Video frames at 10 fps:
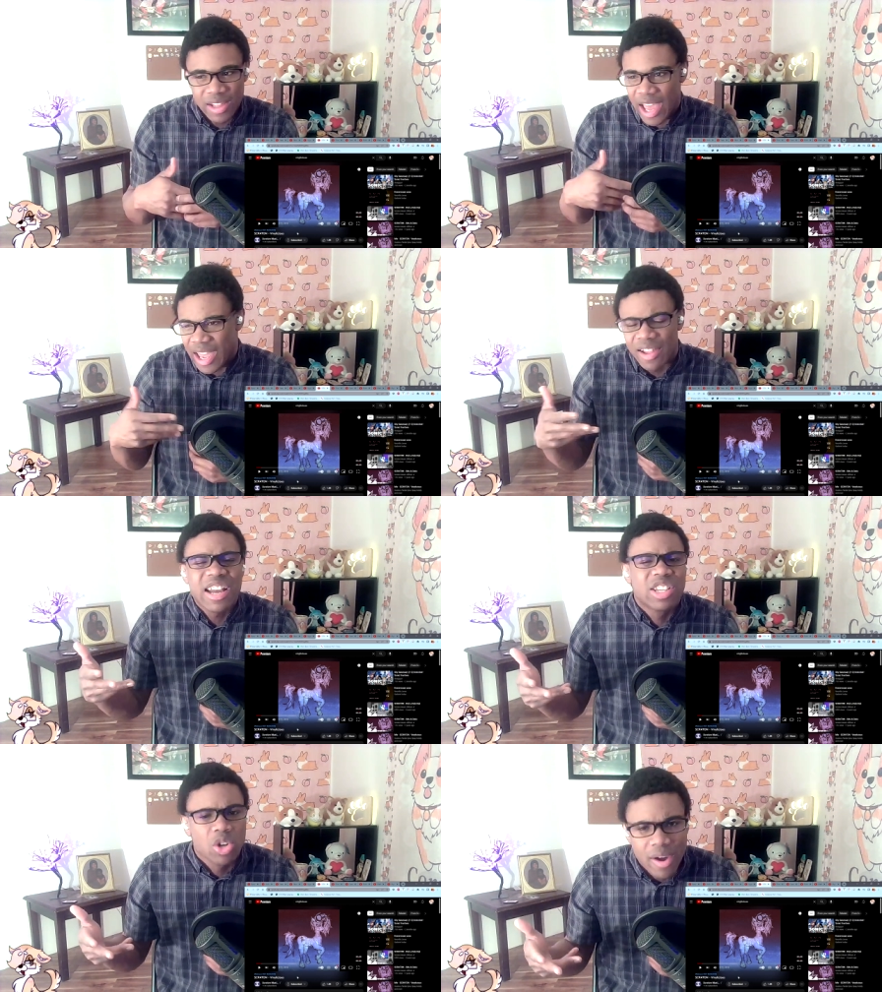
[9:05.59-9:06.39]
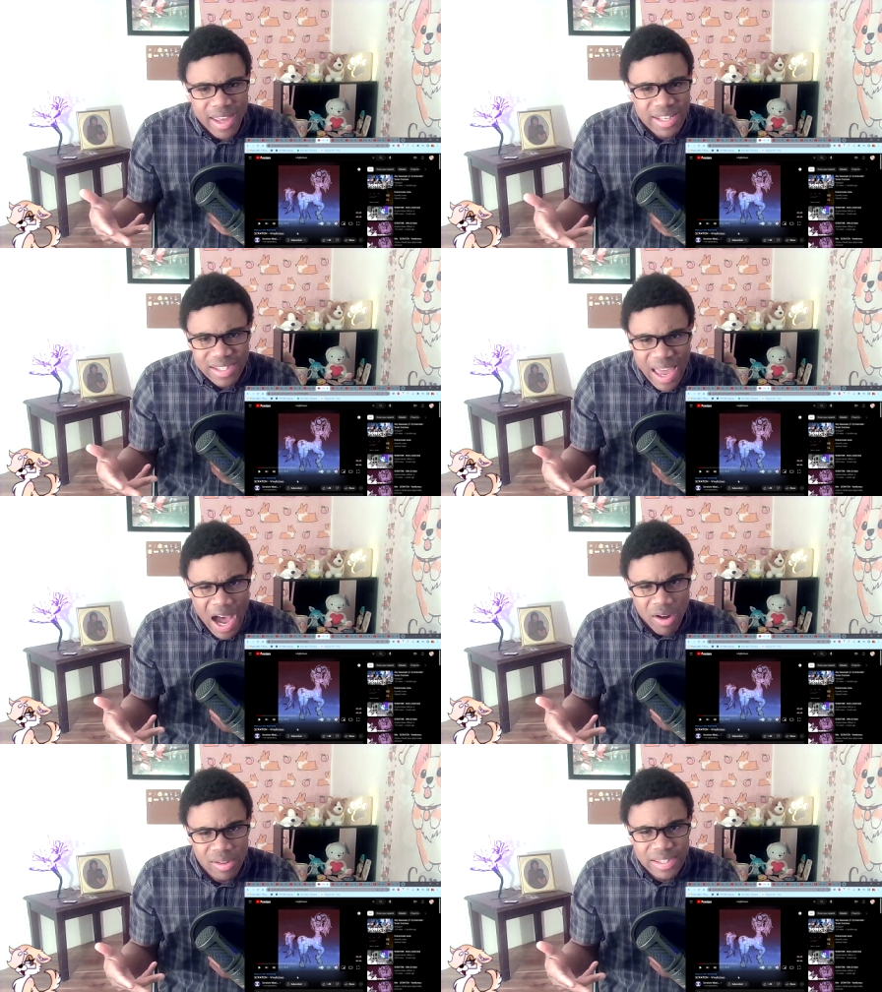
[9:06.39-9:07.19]
like electronic
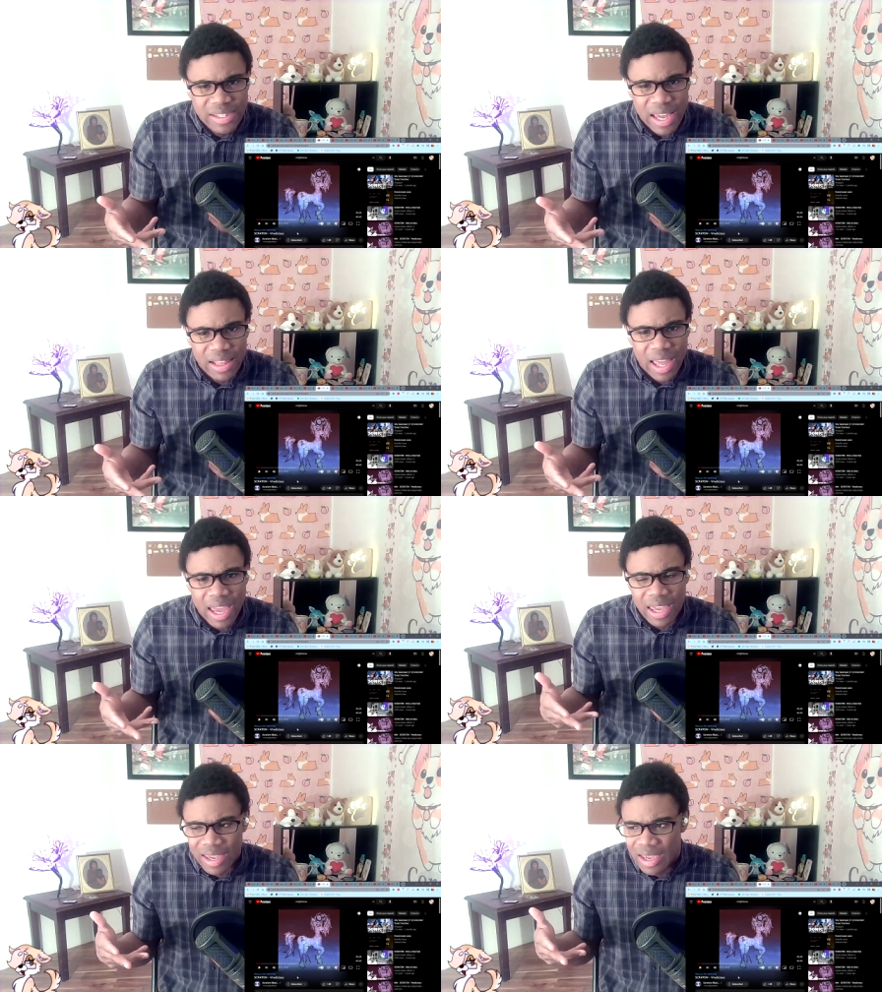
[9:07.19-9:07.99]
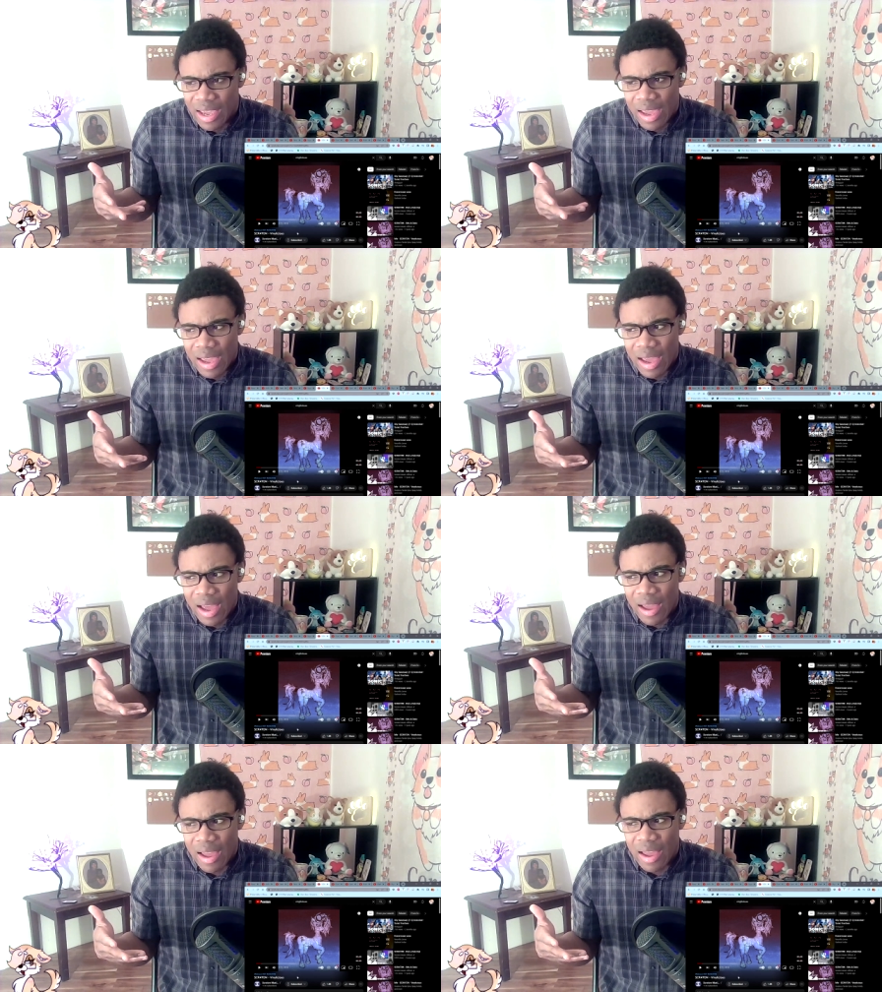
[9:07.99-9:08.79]
sounds that like
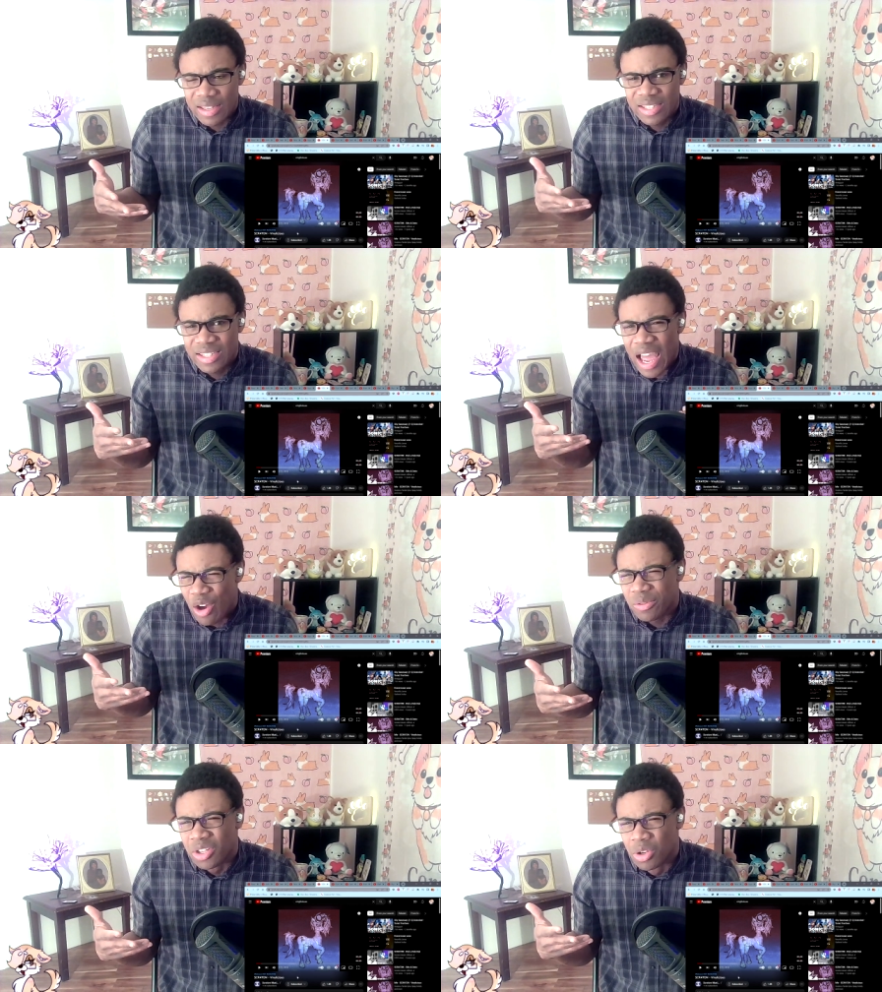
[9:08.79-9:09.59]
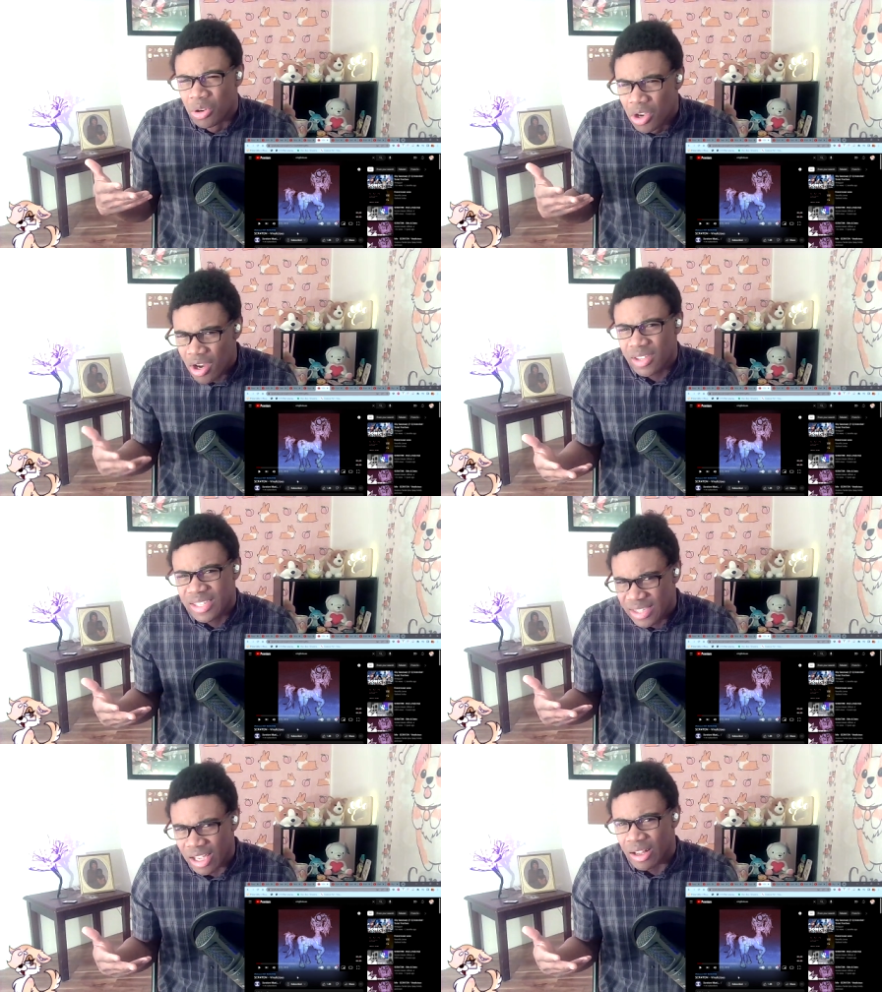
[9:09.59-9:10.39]
sound good
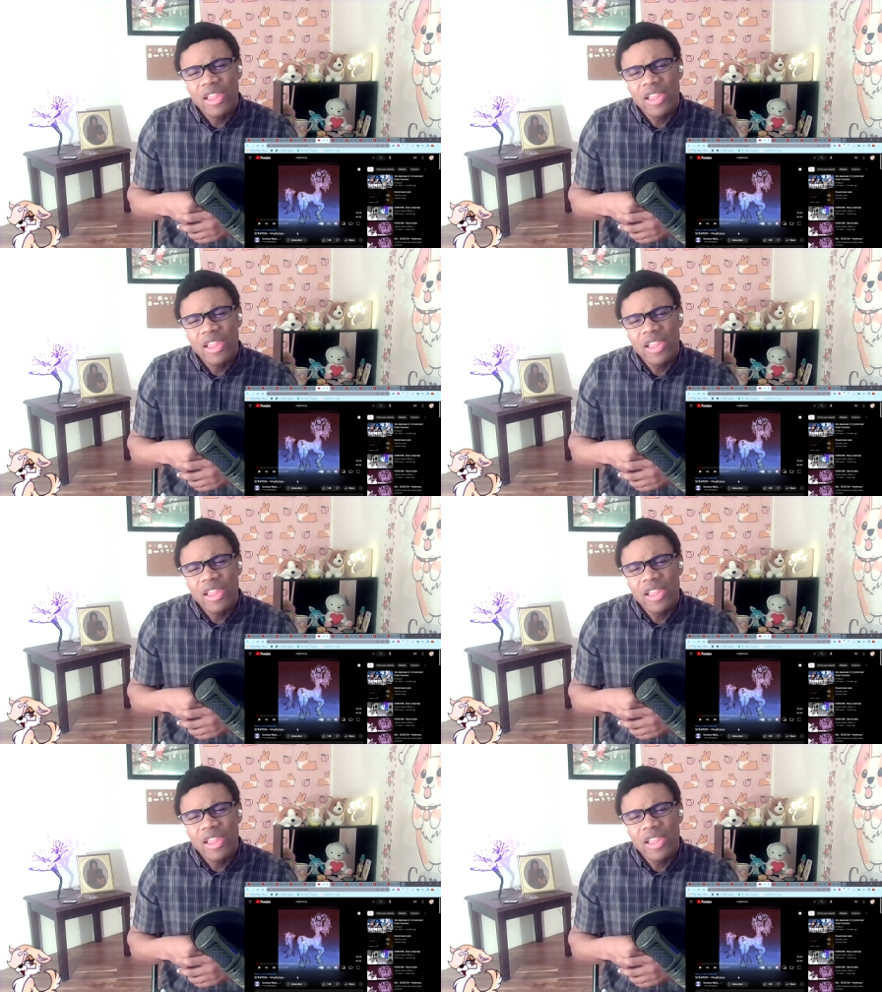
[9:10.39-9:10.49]
still.